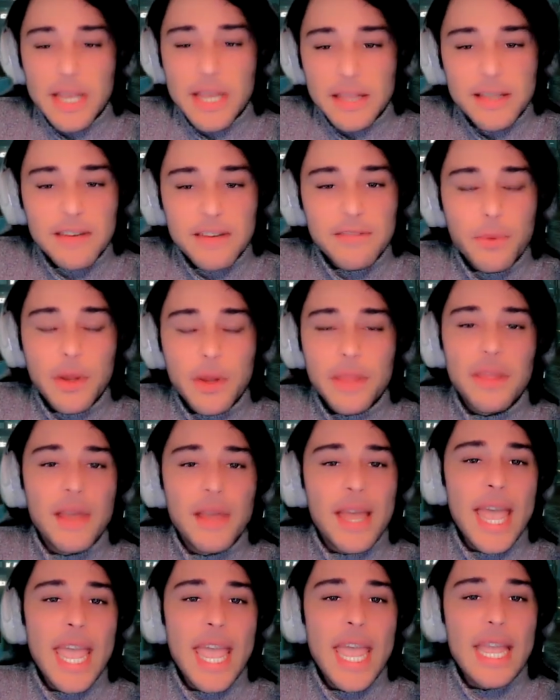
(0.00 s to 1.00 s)
they live with
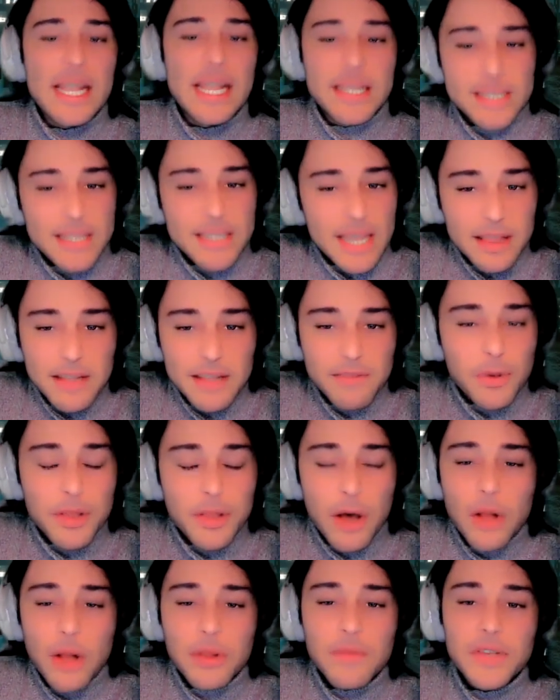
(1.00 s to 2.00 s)
AIDS, they live
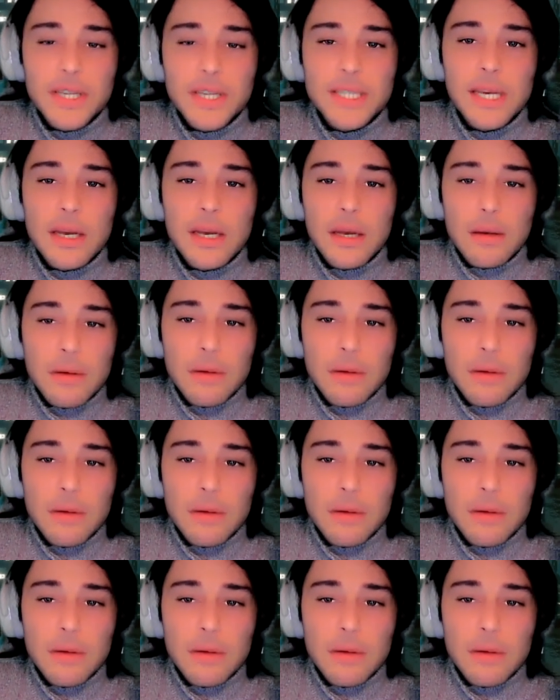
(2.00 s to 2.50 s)
with all of these,